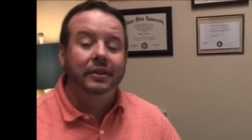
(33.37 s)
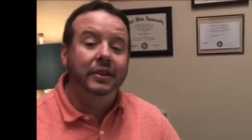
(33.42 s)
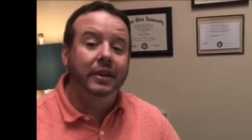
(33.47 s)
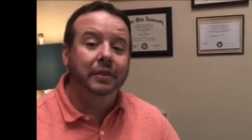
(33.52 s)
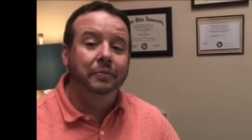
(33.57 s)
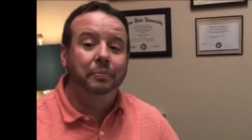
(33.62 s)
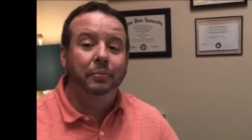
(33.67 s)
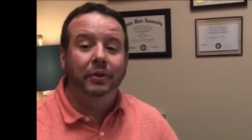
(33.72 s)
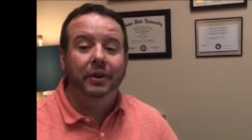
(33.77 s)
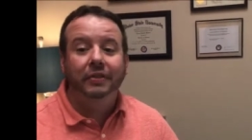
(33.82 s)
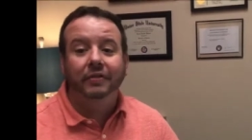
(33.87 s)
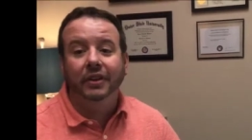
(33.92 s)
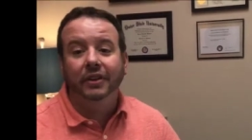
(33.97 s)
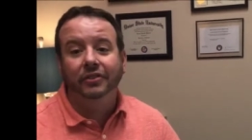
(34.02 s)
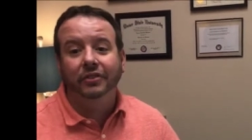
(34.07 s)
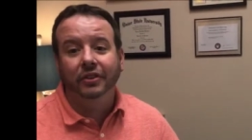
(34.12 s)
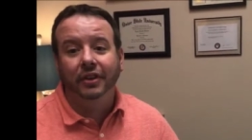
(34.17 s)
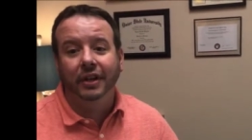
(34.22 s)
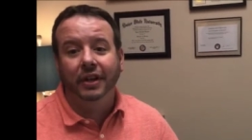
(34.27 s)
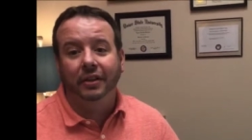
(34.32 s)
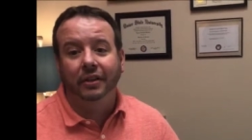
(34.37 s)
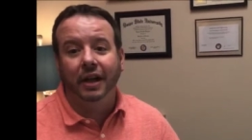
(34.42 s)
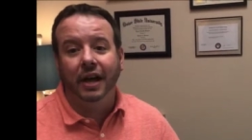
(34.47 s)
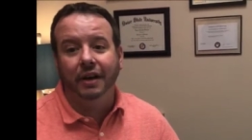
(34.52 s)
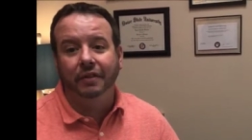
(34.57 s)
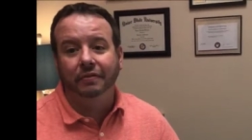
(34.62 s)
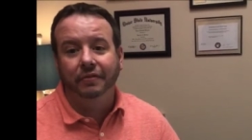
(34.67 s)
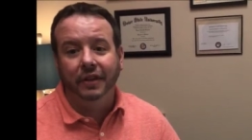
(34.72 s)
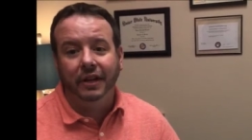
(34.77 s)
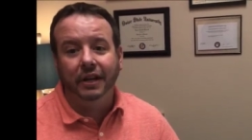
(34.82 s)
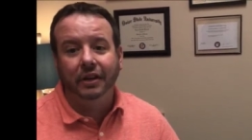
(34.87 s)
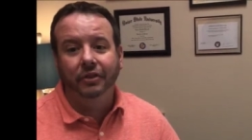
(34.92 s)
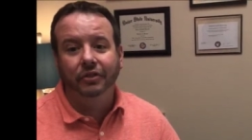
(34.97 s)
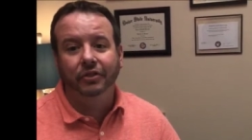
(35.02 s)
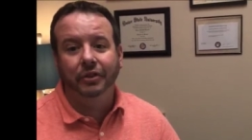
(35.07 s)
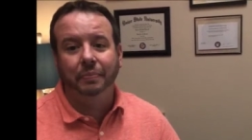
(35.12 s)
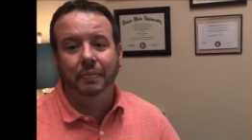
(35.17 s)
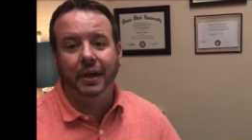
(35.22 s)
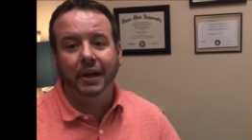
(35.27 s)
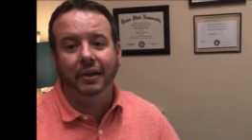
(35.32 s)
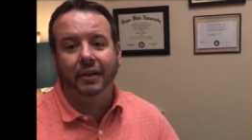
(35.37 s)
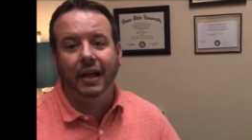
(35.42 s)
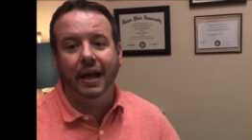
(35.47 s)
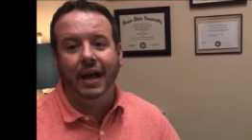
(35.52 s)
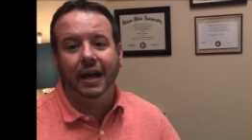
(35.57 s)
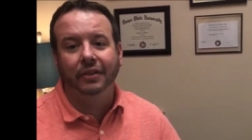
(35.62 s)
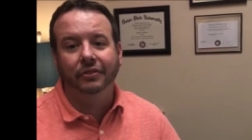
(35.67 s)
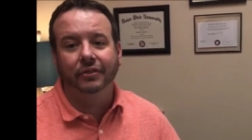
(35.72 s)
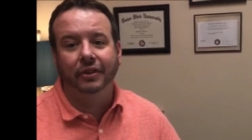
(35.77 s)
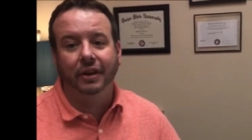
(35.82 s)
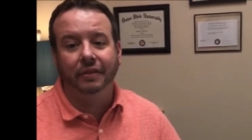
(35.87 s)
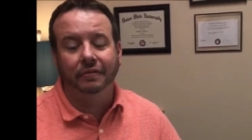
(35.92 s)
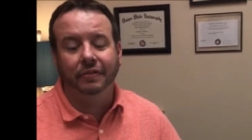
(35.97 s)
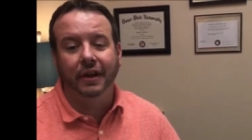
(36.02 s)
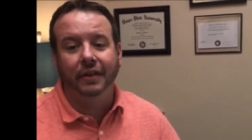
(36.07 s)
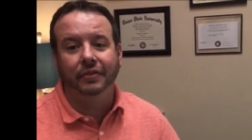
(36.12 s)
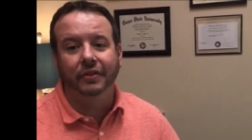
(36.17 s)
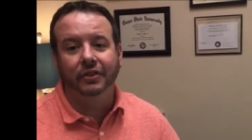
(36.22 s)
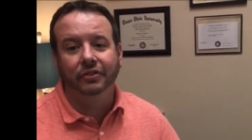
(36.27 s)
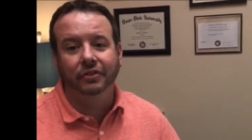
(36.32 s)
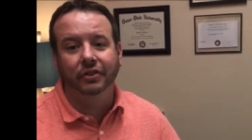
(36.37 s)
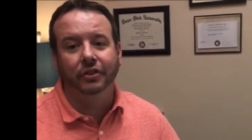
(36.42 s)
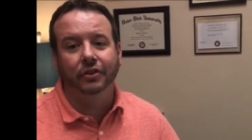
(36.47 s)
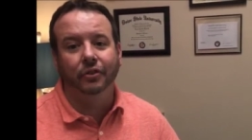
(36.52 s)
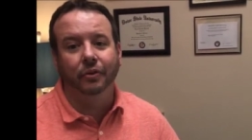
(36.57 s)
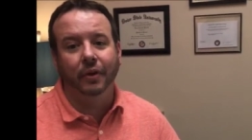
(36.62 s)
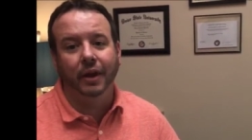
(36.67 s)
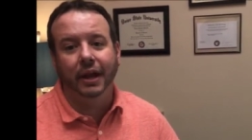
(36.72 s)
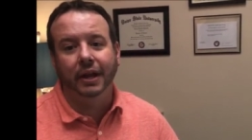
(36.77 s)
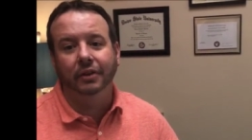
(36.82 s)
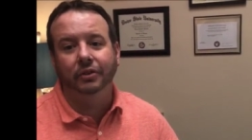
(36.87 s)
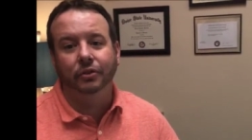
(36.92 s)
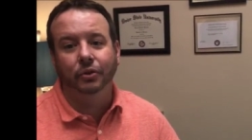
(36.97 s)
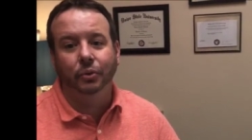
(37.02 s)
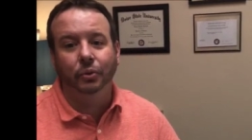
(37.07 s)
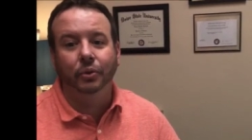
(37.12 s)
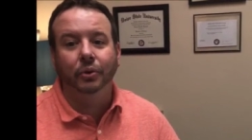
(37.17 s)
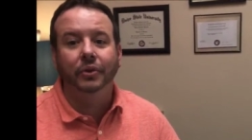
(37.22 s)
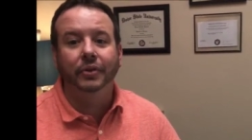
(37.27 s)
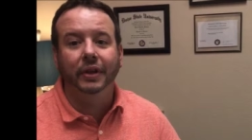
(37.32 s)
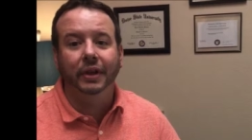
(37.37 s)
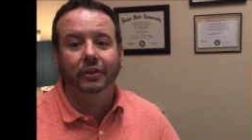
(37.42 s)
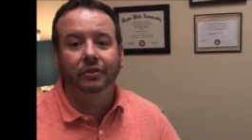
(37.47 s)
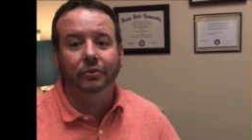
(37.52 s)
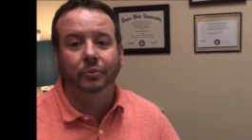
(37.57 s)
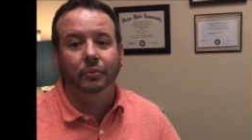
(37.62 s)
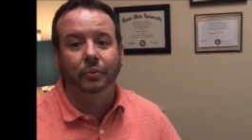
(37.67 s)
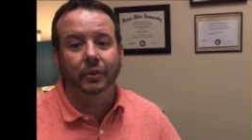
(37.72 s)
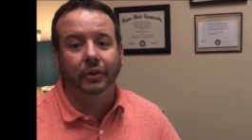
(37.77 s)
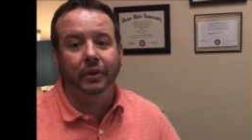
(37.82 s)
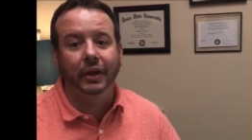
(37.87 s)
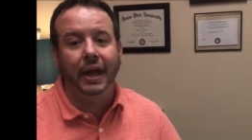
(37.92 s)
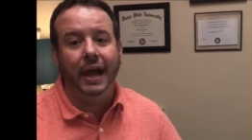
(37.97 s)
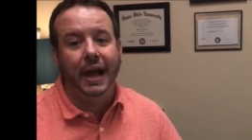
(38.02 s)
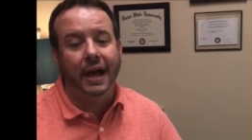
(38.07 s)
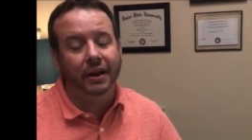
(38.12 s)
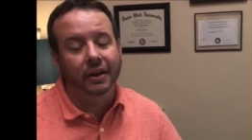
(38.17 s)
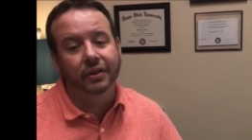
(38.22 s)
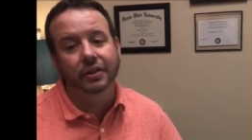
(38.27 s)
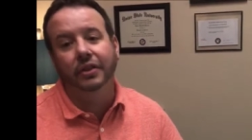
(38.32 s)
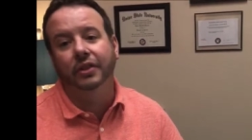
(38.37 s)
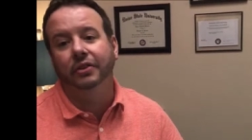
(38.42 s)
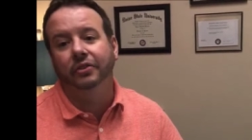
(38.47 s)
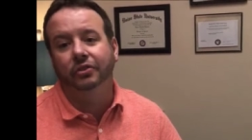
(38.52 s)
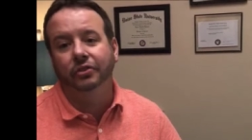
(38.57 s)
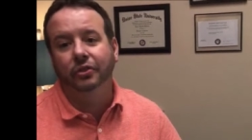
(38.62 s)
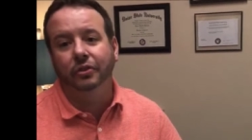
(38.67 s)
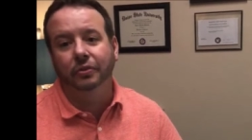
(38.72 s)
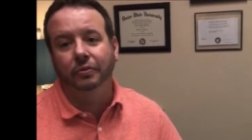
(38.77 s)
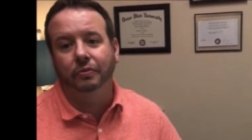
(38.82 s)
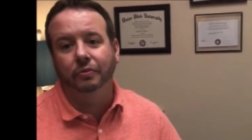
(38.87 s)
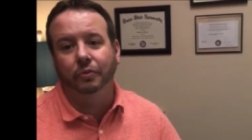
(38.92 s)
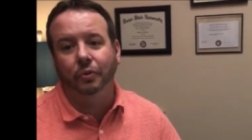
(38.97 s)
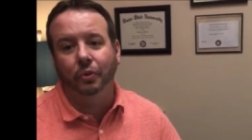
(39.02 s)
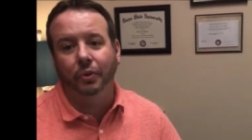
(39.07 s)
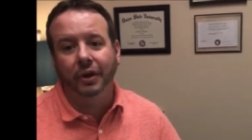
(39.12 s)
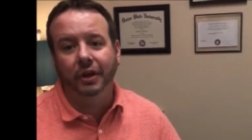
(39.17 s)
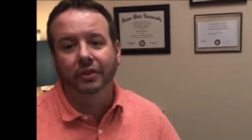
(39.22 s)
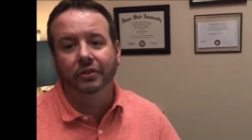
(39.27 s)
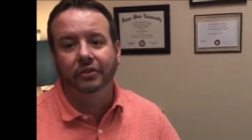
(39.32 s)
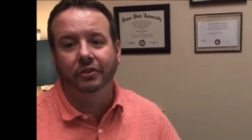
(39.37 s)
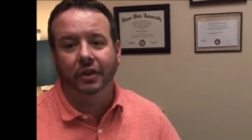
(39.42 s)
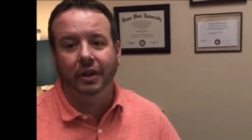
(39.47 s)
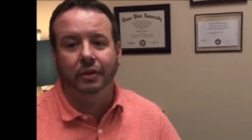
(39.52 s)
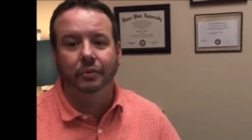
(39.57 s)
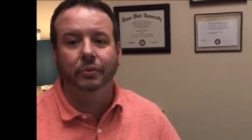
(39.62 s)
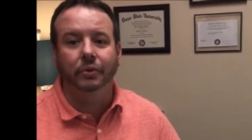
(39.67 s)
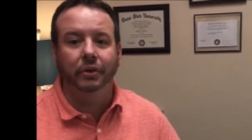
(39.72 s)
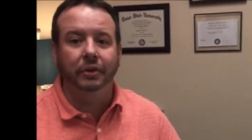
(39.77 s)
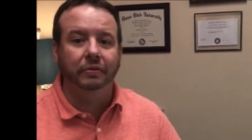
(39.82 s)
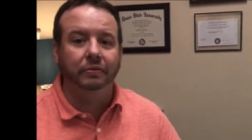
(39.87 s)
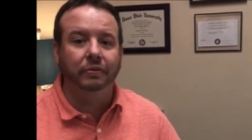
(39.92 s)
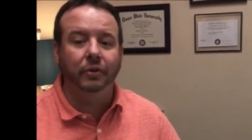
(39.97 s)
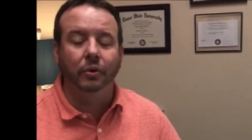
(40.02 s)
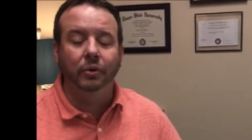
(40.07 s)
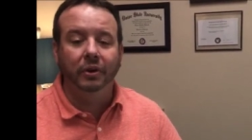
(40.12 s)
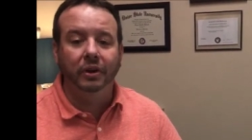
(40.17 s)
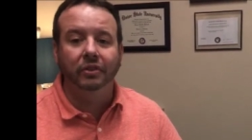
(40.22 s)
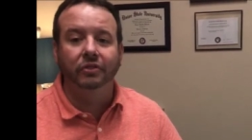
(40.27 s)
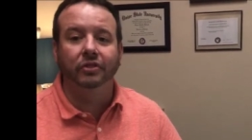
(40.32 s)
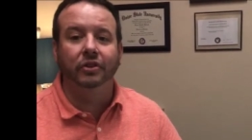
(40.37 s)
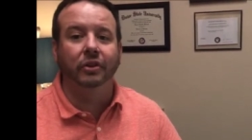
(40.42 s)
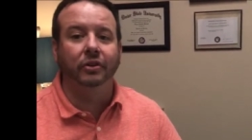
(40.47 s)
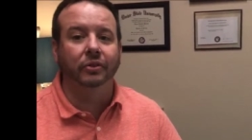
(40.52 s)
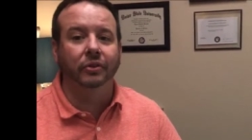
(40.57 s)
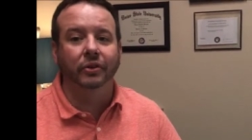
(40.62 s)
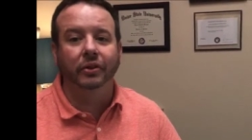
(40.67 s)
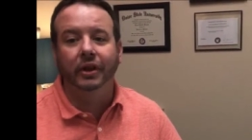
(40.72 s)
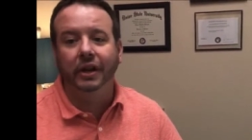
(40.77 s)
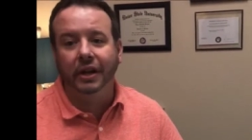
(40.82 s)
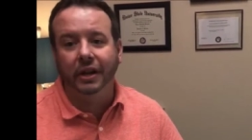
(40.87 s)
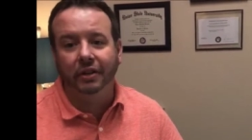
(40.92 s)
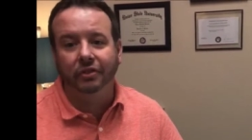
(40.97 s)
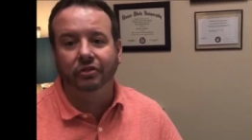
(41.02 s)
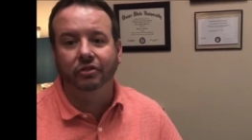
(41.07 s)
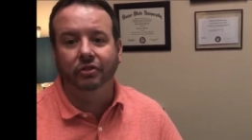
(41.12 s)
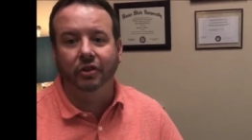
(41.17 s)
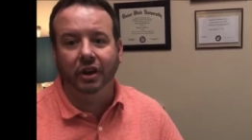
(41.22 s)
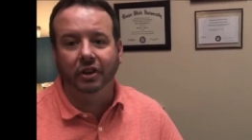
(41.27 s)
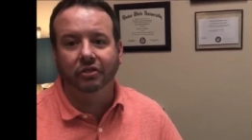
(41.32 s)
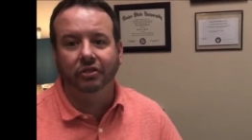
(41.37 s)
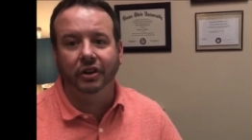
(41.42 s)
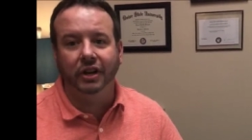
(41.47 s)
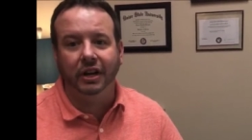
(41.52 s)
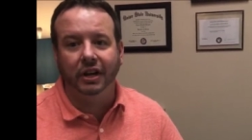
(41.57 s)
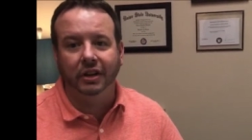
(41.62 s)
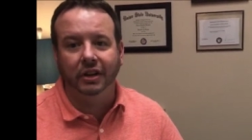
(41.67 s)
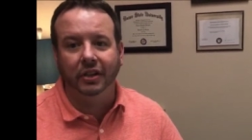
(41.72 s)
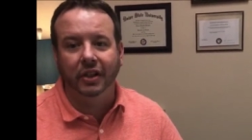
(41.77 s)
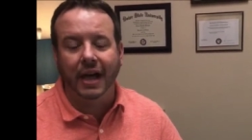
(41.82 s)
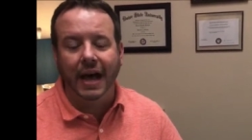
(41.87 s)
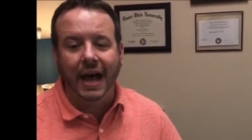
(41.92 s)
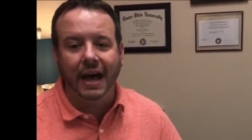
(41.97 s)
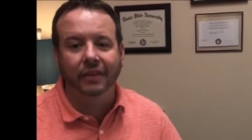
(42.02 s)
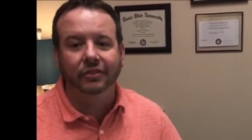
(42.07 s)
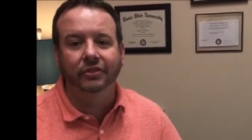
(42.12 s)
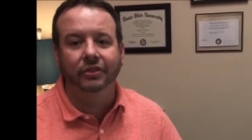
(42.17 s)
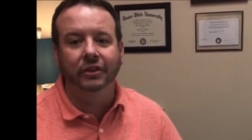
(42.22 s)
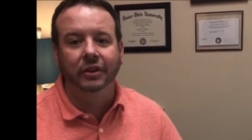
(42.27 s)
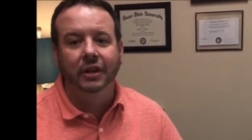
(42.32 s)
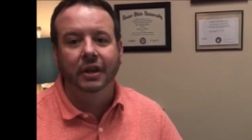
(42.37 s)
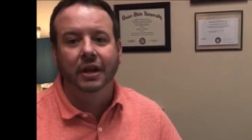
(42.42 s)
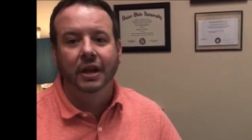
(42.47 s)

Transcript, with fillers: did previously a lot of videos in my class and I found this a great tool that's really added to the student voice and really focused our learning and instruction in class.